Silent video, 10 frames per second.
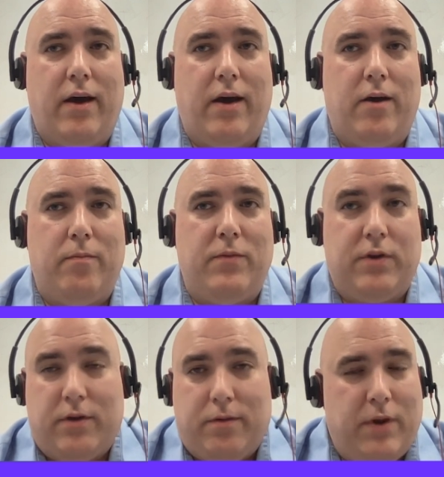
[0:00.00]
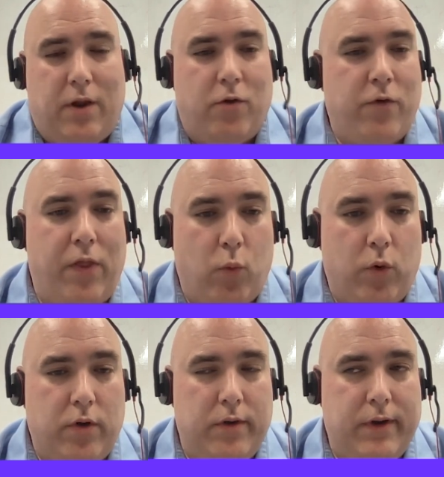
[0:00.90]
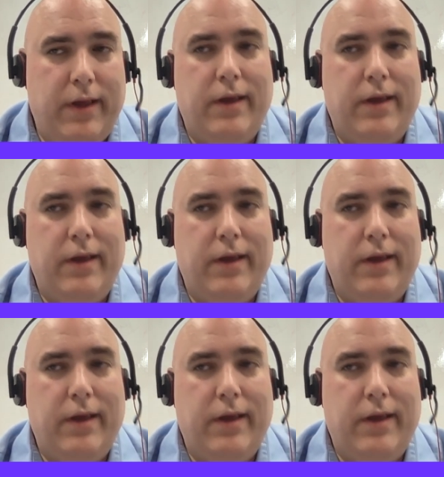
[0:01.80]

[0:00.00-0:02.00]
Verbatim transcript: to, you know, around the world,